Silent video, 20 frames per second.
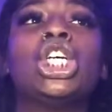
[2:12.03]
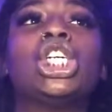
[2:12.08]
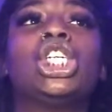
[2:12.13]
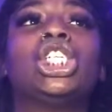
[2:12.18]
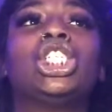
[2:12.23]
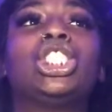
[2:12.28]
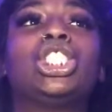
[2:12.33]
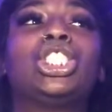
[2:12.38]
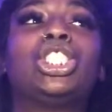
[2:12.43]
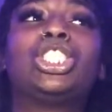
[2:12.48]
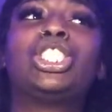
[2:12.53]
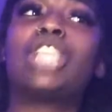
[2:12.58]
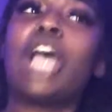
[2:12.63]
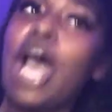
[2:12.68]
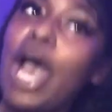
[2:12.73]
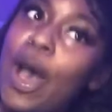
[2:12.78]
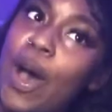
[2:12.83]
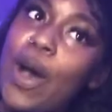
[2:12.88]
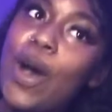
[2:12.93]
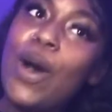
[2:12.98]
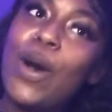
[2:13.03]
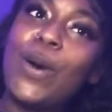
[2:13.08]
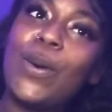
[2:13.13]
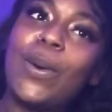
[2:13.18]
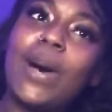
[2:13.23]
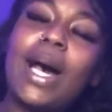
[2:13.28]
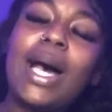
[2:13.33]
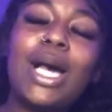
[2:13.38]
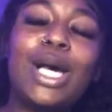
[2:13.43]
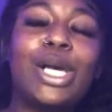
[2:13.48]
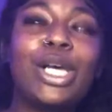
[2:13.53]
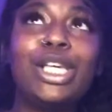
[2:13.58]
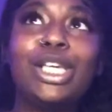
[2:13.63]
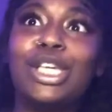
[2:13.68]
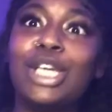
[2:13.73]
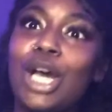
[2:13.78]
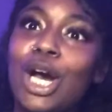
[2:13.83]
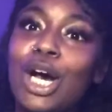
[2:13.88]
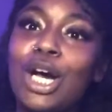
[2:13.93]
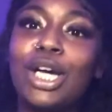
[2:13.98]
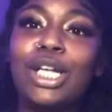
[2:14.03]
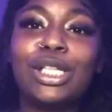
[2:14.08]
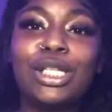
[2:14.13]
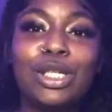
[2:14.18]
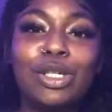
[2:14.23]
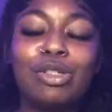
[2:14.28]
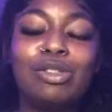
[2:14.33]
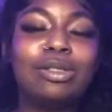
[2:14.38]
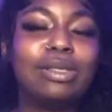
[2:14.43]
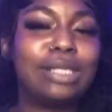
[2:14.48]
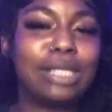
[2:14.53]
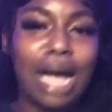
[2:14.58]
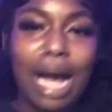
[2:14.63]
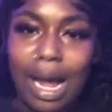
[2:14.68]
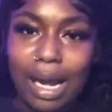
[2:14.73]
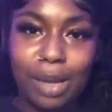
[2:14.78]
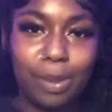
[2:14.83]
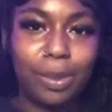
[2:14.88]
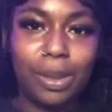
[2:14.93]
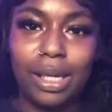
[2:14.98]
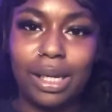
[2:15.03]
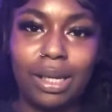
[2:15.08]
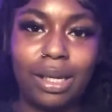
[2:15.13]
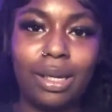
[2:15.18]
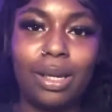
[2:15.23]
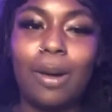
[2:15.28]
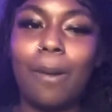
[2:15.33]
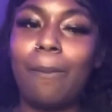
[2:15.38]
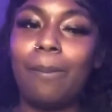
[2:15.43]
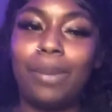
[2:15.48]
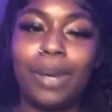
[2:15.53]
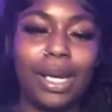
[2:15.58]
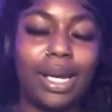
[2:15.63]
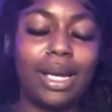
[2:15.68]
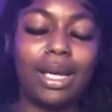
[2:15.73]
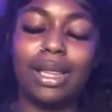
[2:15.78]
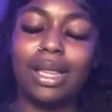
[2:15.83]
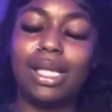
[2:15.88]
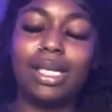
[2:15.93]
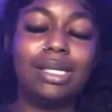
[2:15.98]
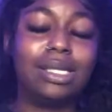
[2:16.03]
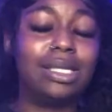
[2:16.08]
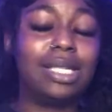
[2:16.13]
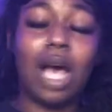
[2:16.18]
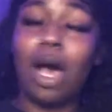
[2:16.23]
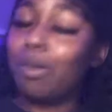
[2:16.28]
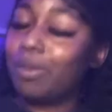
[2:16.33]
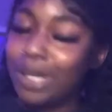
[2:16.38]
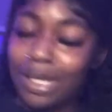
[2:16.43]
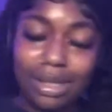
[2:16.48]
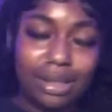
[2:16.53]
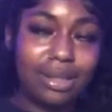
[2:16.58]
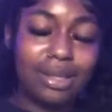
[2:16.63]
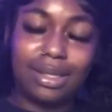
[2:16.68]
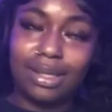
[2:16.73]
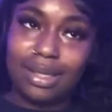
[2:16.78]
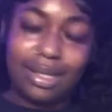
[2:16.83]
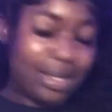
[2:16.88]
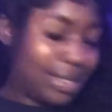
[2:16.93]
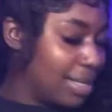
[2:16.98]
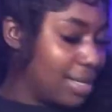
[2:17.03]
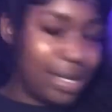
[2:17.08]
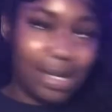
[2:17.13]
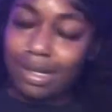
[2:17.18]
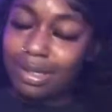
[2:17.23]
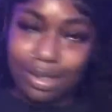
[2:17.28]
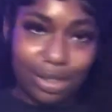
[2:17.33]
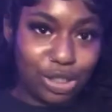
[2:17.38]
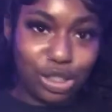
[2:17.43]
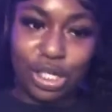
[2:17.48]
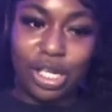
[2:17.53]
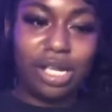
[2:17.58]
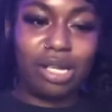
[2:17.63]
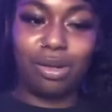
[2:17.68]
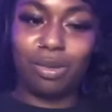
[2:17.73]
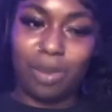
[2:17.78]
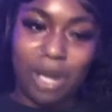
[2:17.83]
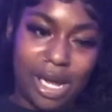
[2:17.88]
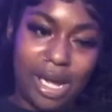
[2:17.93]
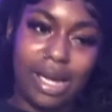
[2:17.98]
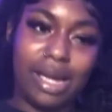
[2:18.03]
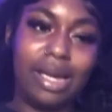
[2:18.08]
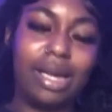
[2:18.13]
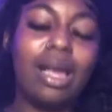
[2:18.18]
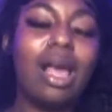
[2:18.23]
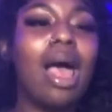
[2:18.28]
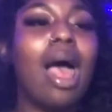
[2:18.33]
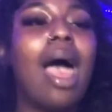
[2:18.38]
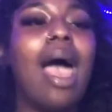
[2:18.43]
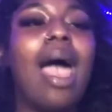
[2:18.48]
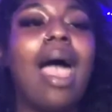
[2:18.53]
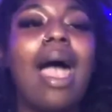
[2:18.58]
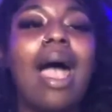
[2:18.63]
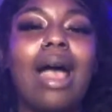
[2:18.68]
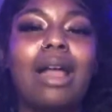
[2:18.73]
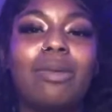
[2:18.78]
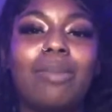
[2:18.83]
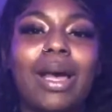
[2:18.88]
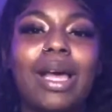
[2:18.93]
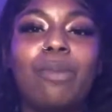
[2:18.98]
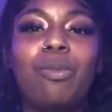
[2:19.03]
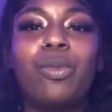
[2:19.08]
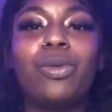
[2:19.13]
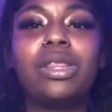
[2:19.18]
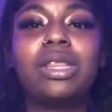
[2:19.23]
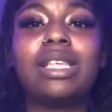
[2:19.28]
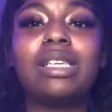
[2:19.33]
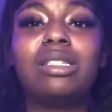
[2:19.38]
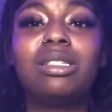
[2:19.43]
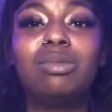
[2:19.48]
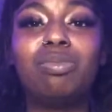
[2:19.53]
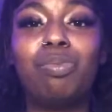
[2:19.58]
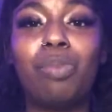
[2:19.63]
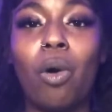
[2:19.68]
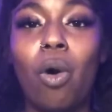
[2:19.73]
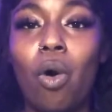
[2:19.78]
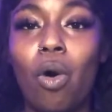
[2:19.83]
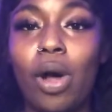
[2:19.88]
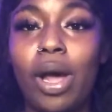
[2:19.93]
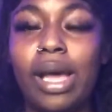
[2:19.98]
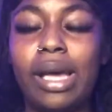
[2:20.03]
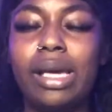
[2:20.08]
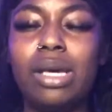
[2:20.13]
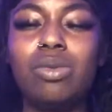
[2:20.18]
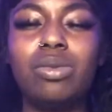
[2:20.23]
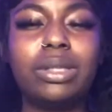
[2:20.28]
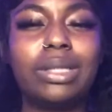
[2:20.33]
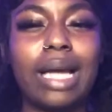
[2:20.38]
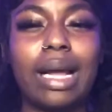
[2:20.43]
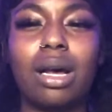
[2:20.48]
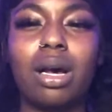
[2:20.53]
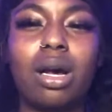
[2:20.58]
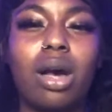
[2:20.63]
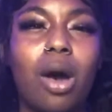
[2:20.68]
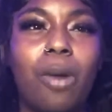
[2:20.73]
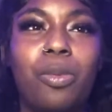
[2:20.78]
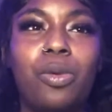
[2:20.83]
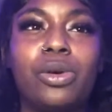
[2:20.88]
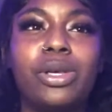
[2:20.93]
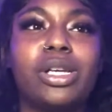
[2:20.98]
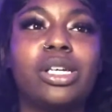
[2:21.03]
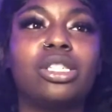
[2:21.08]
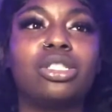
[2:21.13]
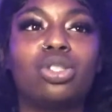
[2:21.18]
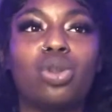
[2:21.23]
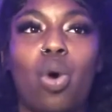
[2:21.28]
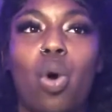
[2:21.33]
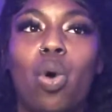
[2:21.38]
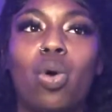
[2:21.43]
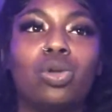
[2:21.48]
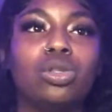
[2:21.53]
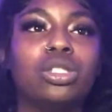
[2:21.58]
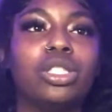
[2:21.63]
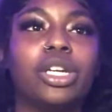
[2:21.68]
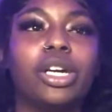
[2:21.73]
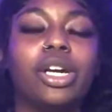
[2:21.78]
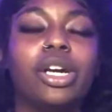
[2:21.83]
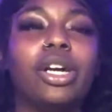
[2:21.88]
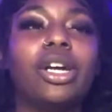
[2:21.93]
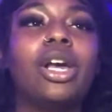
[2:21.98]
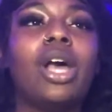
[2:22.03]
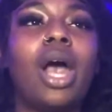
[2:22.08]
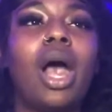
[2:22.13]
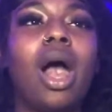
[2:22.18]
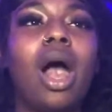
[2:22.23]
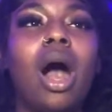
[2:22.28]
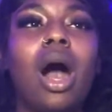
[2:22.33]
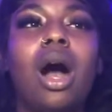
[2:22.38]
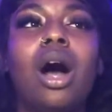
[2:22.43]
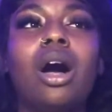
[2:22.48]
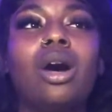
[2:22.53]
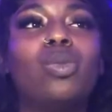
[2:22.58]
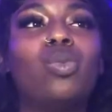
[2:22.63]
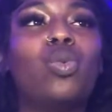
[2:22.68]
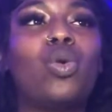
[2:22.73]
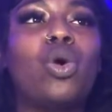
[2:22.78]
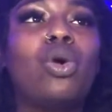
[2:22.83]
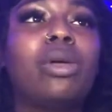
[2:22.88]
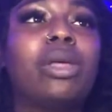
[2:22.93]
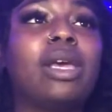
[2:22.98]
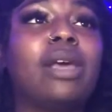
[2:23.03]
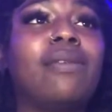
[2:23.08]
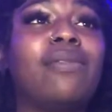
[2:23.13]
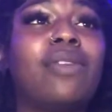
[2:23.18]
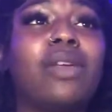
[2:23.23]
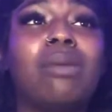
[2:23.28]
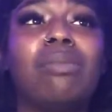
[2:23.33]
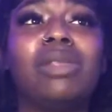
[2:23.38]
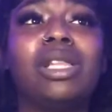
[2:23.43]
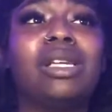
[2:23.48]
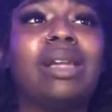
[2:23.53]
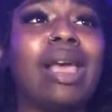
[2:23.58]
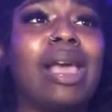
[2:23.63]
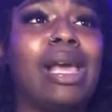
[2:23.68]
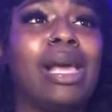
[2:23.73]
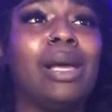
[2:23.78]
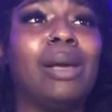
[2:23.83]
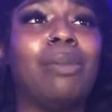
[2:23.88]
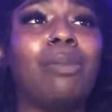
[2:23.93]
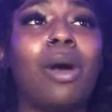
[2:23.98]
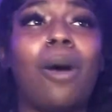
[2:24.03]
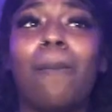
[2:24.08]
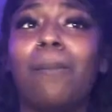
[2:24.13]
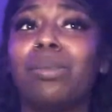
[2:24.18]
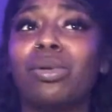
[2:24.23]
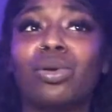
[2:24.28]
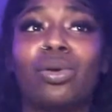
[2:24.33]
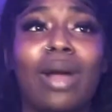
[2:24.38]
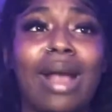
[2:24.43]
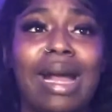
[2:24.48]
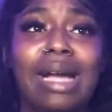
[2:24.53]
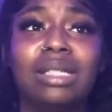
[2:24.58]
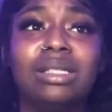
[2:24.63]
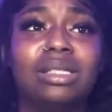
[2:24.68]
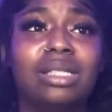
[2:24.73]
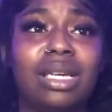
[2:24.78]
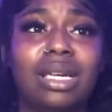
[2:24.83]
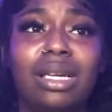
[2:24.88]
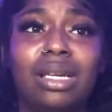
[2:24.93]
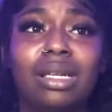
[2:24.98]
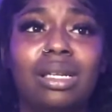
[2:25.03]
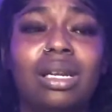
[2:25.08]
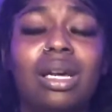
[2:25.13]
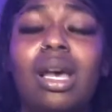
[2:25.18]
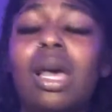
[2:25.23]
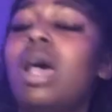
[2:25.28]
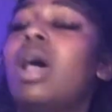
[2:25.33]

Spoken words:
So, young little Diamond, being the dumbest she could be, had met with this boy. He was like a couple years older. We'll give him the name Brandon.